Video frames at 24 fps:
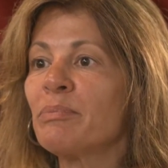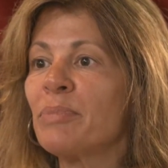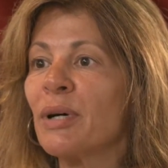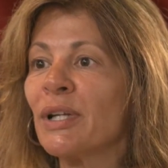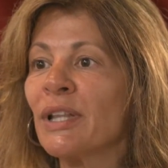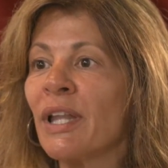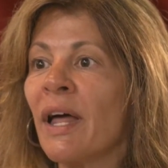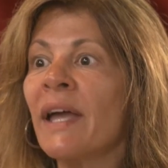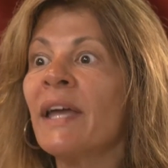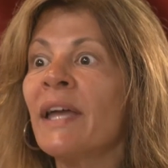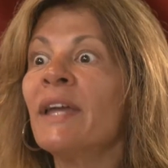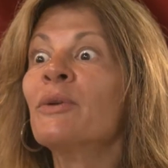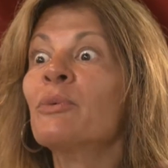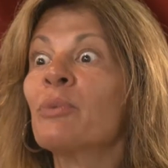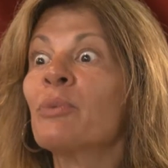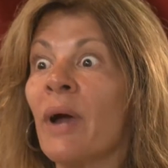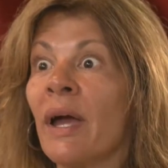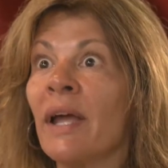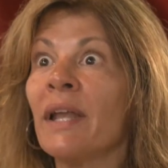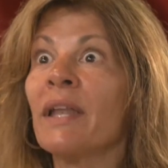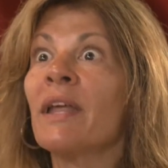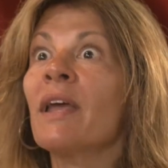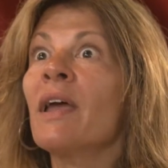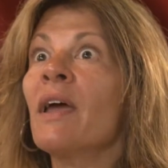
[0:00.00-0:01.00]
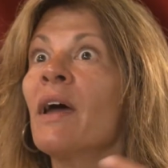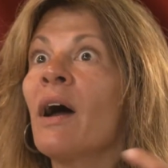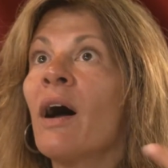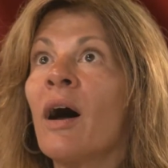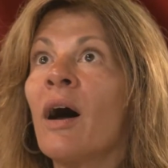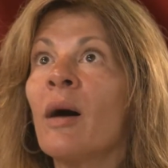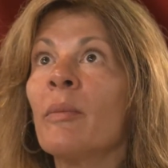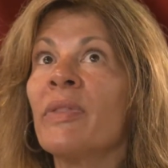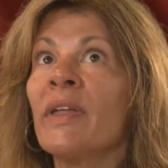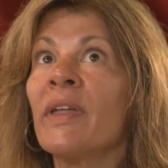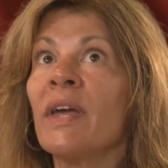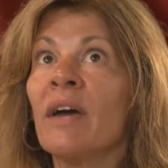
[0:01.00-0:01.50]
polite, right?
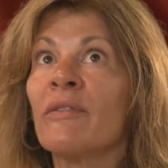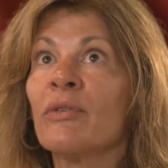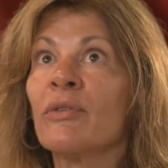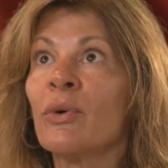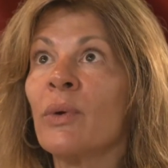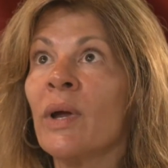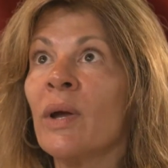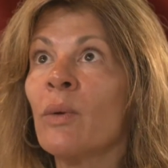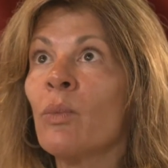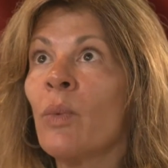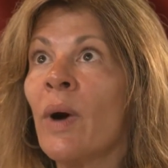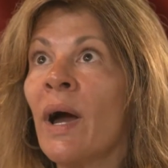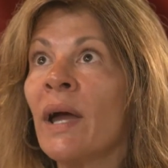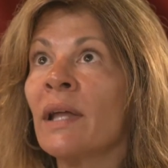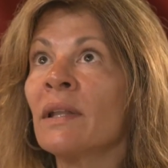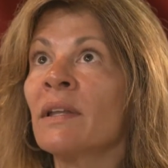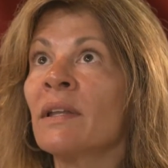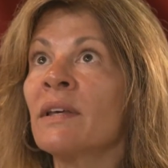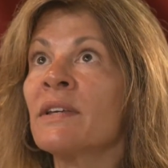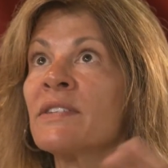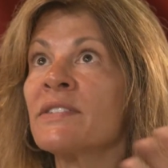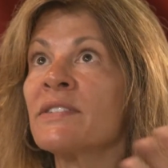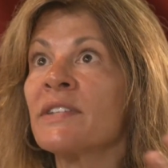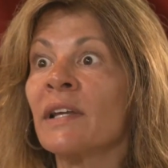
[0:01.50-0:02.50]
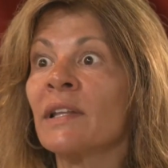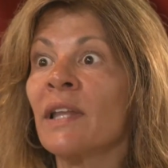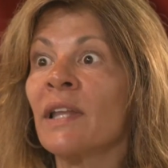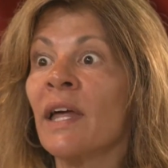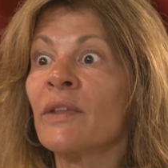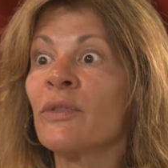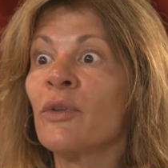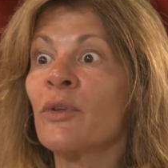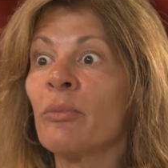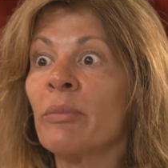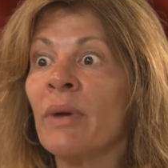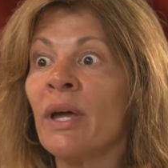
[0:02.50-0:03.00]
They have a great wine list. I
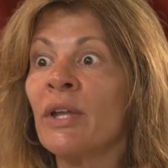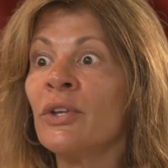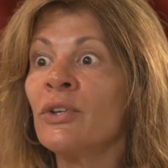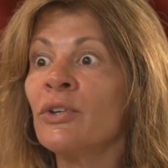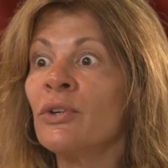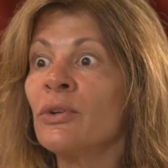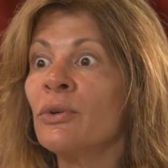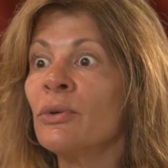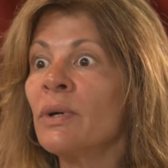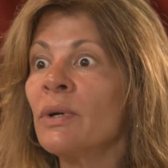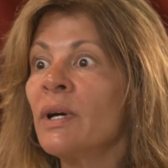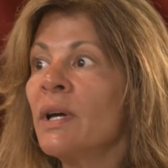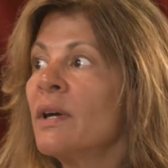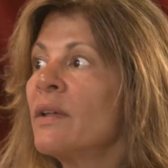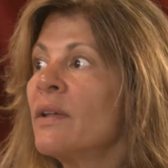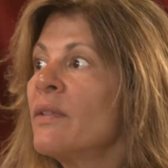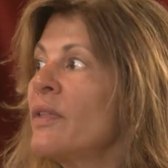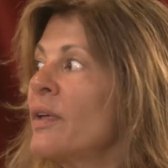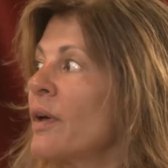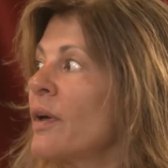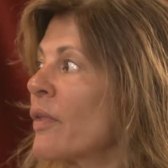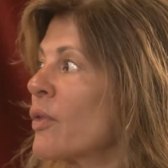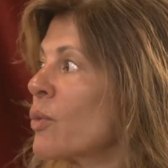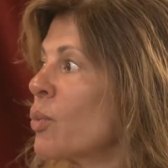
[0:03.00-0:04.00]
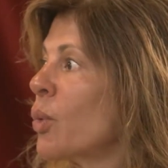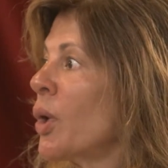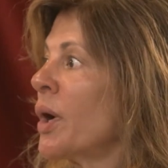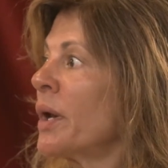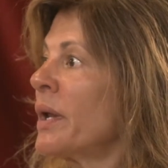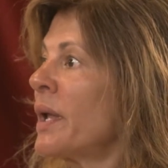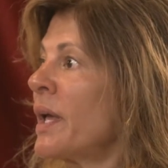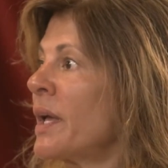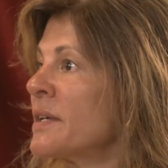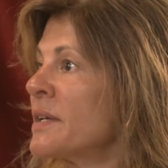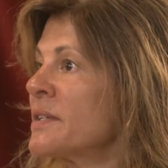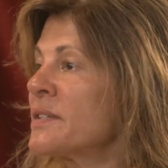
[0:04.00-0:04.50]
like their menu. The other
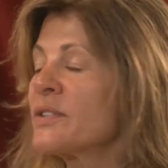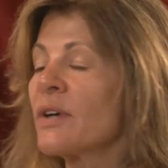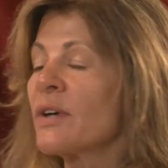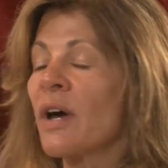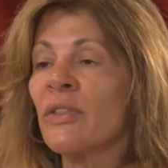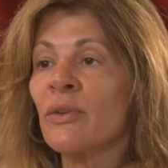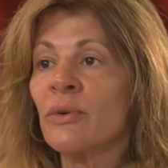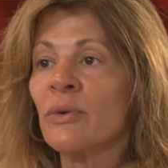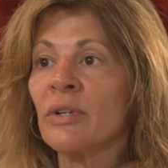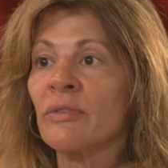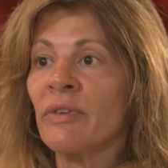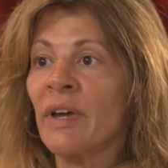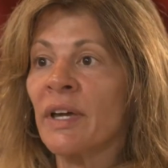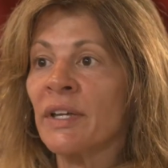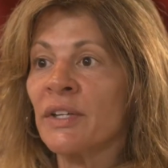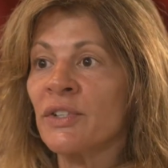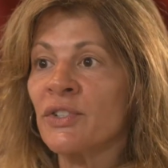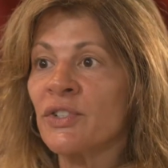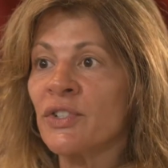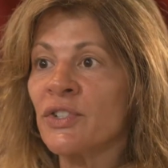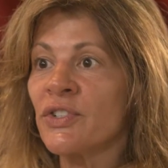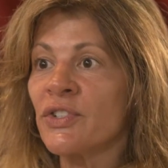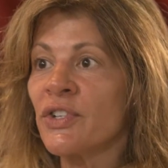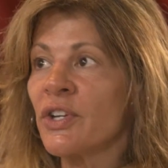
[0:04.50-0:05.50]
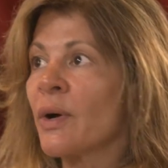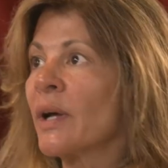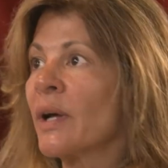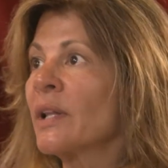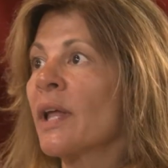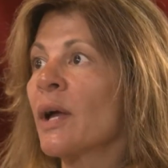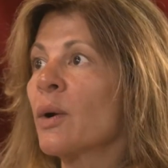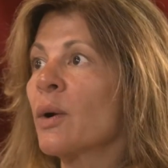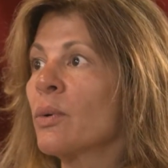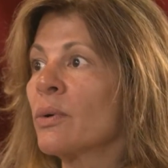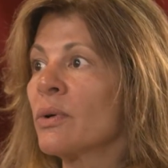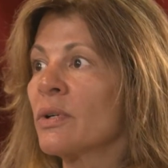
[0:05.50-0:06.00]
one has other advantages. You know, I
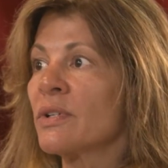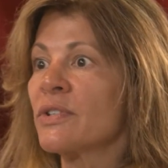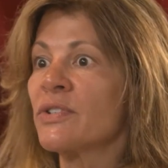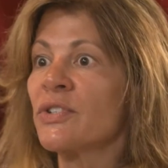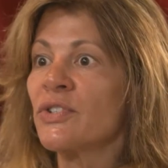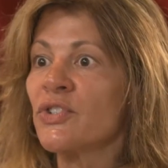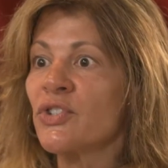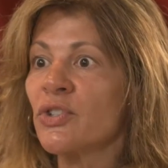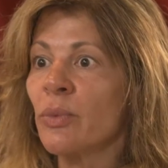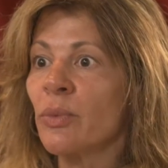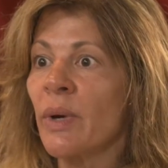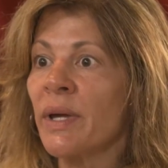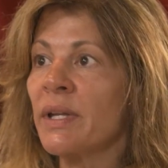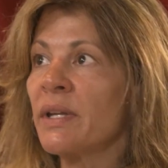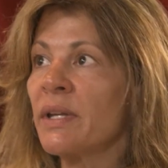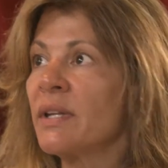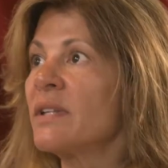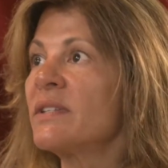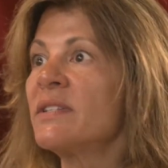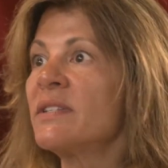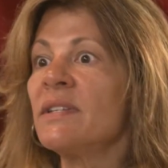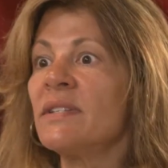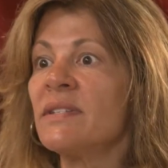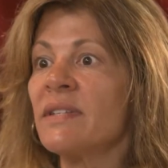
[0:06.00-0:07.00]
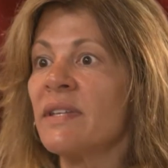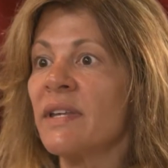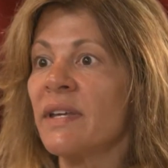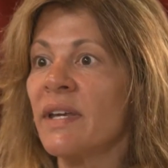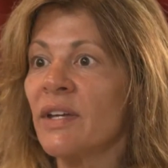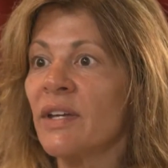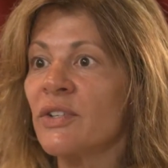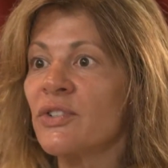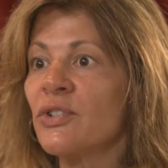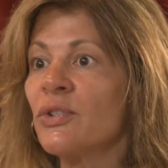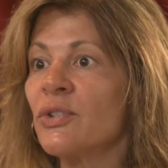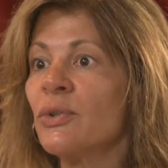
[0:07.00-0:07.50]
like where it's situated. It's easy to
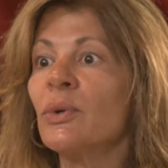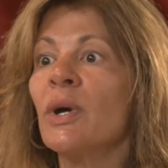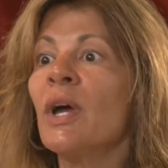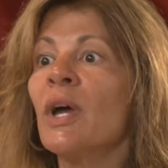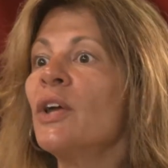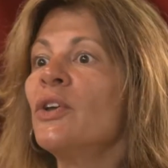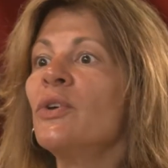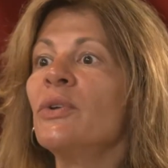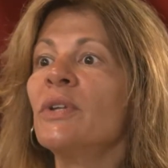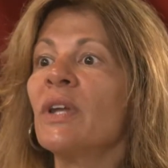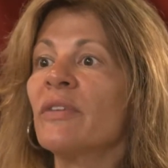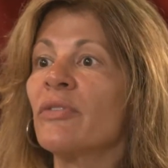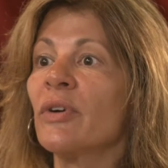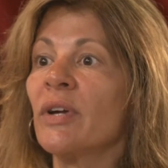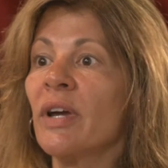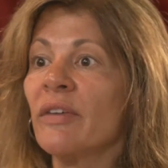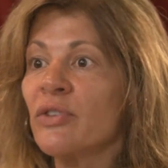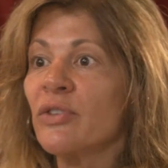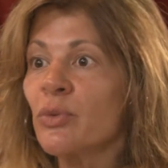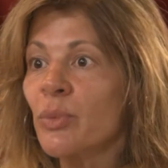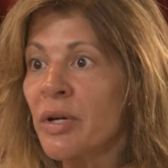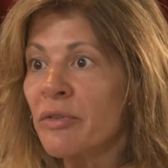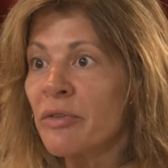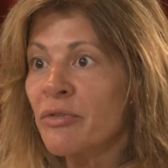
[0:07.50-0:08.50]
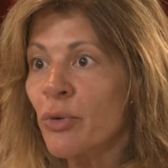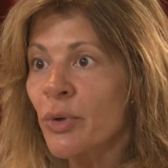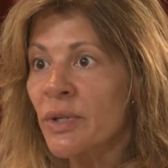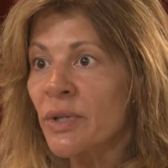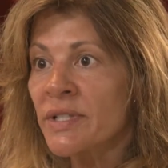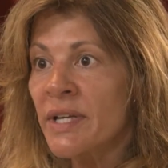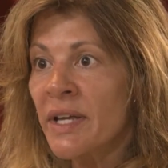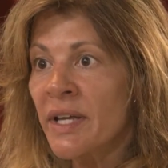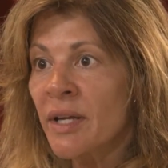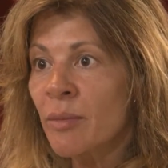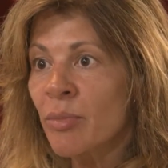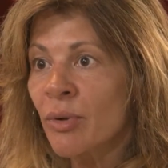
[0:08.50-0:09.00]
get to. You never have to wait for a
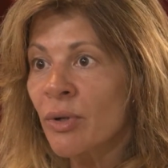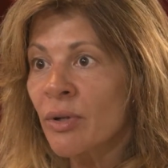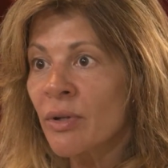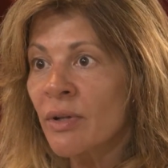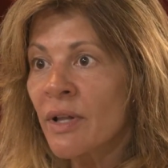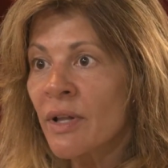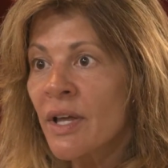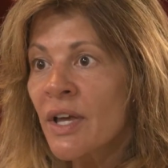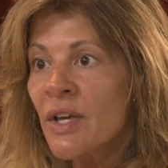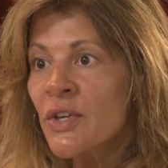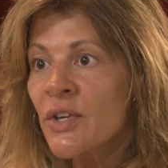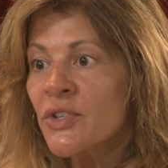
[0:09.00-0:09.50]
table.